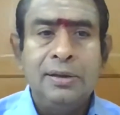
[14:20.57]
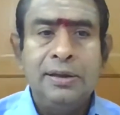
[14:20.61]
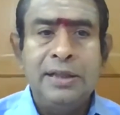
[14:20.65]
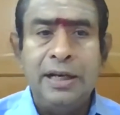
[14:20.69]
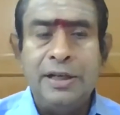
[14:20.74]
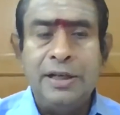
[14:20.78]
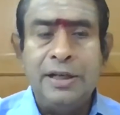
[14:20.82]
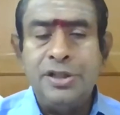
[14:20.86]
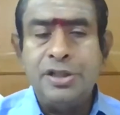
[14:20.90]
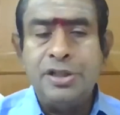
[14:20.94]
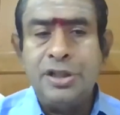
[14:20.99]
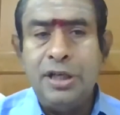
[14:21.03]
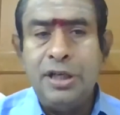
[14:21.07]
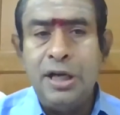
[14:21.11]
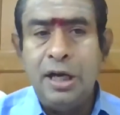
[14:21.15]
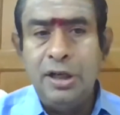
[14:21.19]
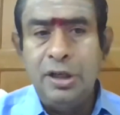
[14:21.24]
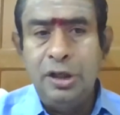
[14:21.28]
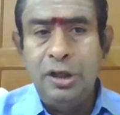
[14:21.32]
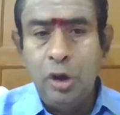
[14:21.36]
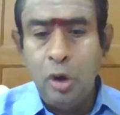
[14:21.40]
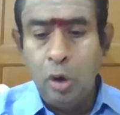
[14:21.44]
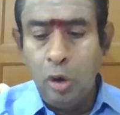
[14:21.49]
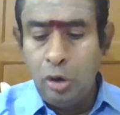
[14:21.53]
Then
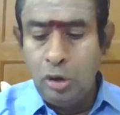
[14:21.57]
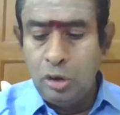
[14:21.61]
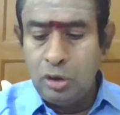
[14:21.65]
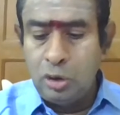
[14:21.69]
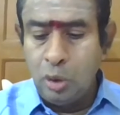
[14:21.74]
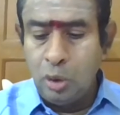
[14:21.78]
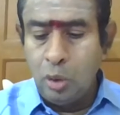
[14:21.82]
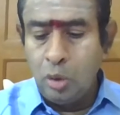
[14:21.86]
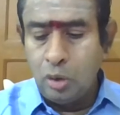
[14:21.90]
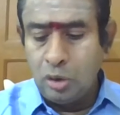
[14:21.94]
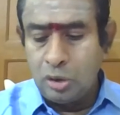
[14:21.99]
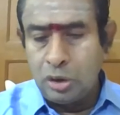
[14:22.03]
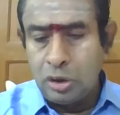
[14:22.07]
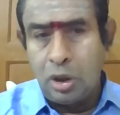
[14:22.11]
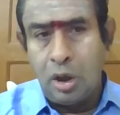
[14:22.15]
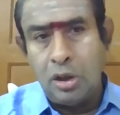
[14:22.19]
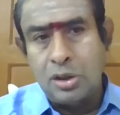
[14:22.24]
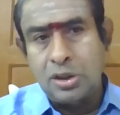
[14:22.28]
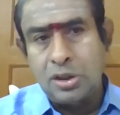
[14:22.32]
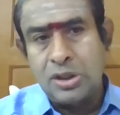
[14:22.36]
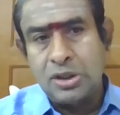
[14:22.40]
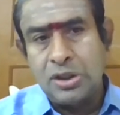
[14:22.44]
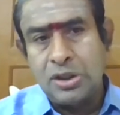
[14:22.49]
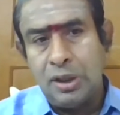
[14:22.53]
Schedule 2
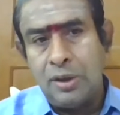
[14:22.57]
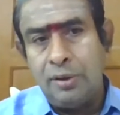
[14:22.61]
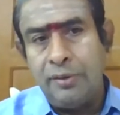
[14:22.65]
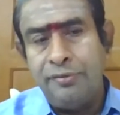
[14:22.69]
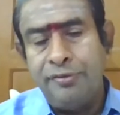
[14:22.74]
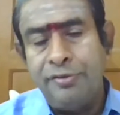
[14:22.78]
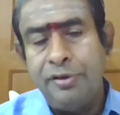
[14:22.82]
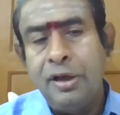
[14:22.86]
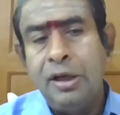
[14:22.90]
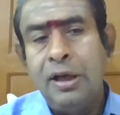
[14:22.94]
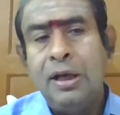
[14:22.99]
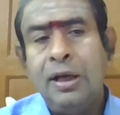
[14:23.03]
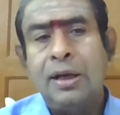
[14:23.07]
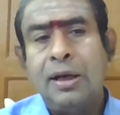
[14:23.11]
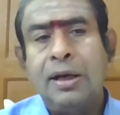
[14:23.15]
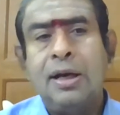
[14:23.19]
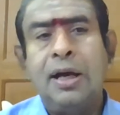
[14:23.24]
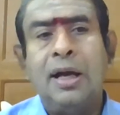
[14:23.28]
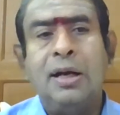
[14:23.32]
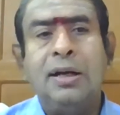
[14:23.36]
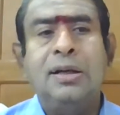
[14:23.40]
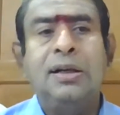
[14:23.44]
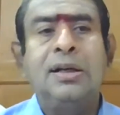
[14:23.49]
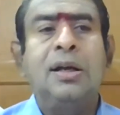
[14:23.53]
talks of
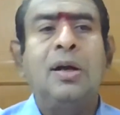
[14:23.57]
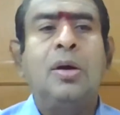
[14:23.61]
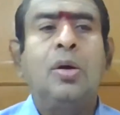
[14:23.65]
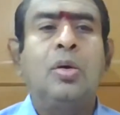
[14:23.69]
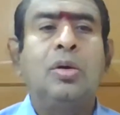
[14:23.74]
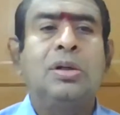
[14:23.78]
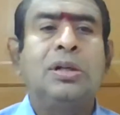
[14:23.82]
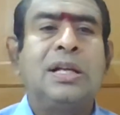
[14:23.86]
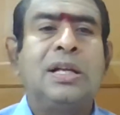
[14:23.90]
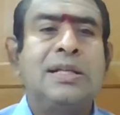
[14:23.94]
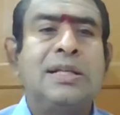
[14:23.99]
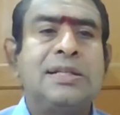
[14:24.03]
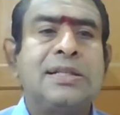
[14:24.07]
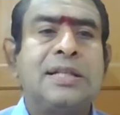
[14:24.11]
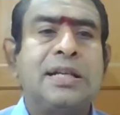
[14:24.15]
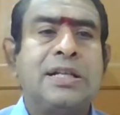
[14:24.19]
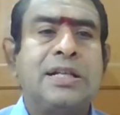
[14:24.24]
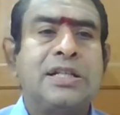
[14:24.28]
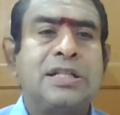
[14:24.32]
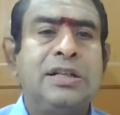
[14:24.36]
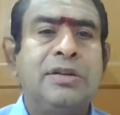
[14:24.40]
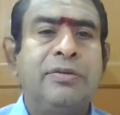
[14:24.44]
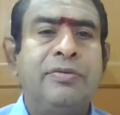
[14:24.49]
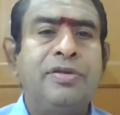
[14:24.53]
current account
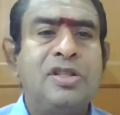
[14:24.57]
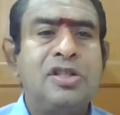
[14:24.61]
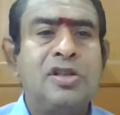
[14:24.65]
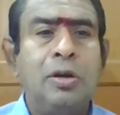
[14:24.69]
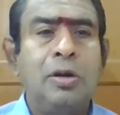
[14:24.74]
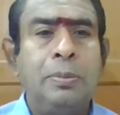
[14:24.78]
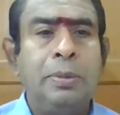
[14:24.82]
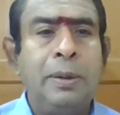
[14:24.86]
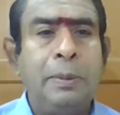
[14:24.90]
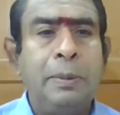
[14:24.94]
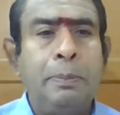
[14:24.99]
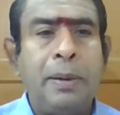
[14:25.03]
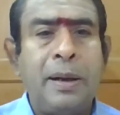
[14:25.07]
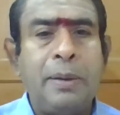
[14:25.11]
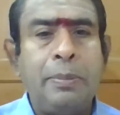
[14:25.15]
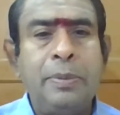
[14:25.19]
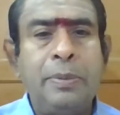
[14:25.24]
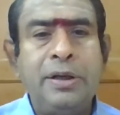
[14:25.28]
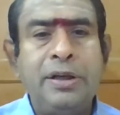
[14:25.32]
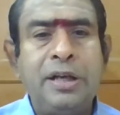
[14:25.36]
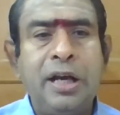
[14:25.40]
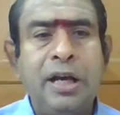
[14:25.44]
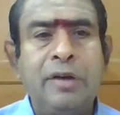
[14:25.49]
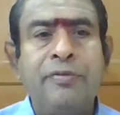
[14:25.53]
transaction which will be
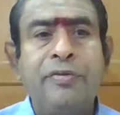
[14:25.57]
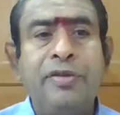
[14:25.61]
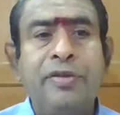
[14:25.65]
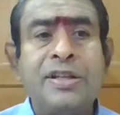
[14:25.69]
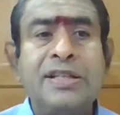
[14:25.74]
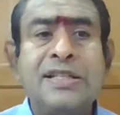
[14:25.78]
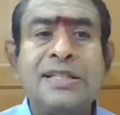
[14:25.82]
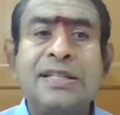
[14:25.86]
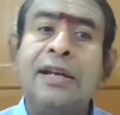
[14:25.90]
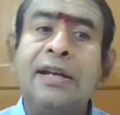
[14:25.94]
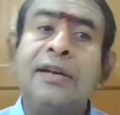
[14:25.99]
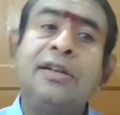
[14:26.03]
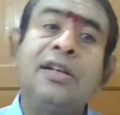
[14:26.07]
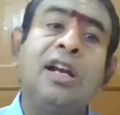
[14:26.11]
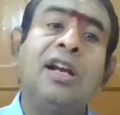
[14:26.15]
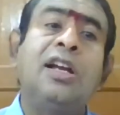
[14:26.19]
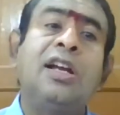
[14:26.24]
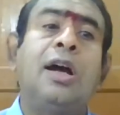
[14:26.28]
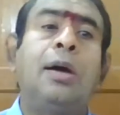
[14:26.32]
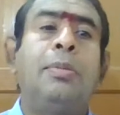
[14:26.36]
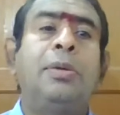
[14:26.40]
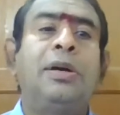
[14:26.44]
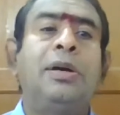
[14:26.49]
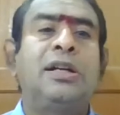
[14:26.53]
permitted with central
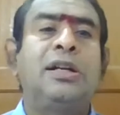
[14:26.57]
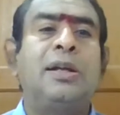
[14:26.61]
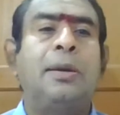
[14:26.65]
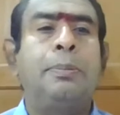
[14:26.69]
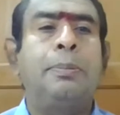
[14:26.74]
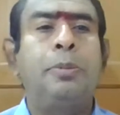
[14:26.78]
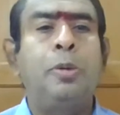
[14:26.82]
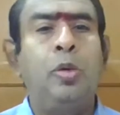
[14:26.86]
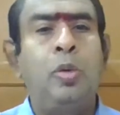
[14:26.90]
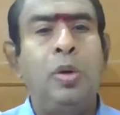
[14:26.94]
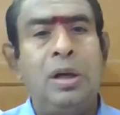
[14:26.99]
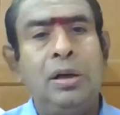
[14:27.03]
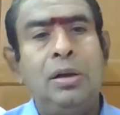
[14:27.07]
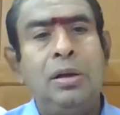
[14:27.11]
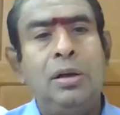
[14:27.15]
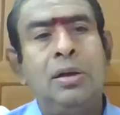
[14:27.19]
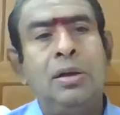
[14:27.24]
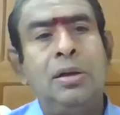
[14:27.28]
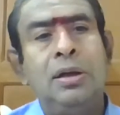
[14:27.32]
government approval.